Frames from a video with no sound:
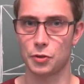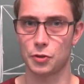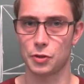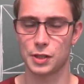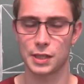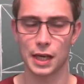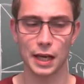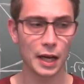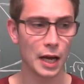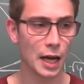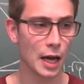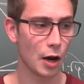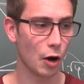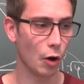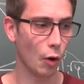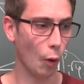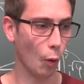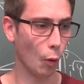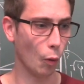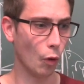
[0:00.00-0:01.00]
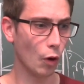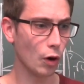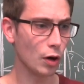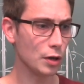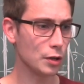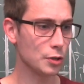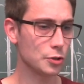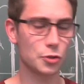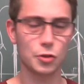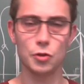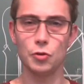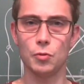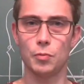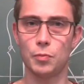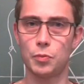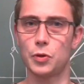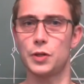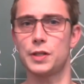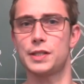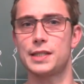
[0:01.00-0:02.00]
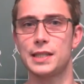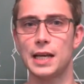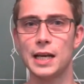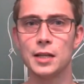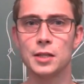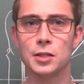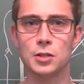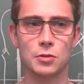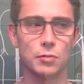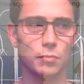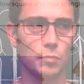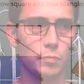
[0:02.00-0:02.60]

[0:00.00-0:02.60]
you could say, or to present